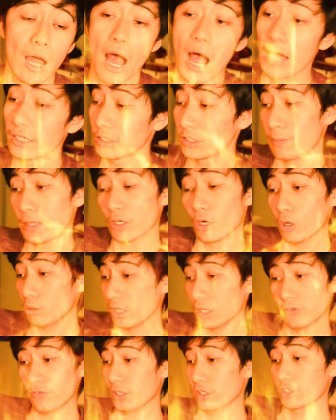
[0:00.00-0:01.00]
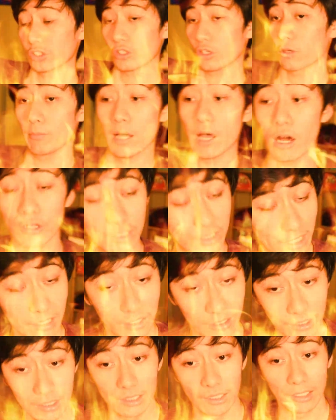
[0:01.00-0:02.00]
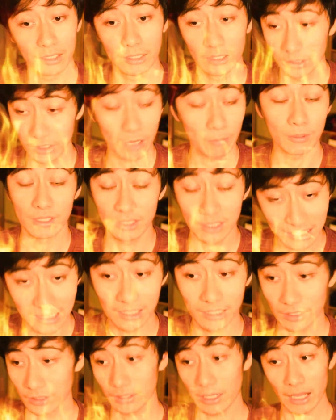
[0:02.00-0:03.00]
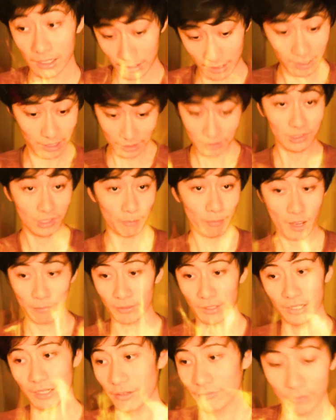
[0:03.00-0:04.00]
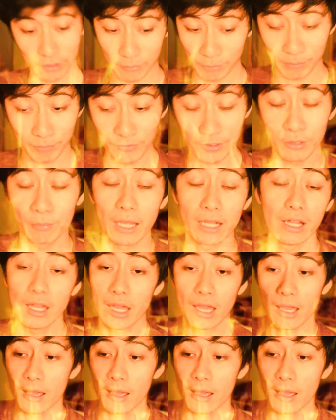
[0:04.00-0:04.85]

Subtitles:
I could spend a whole other video just talking about how deadly the Japanese heat is, and it is in the pipeline. I've got a video plan.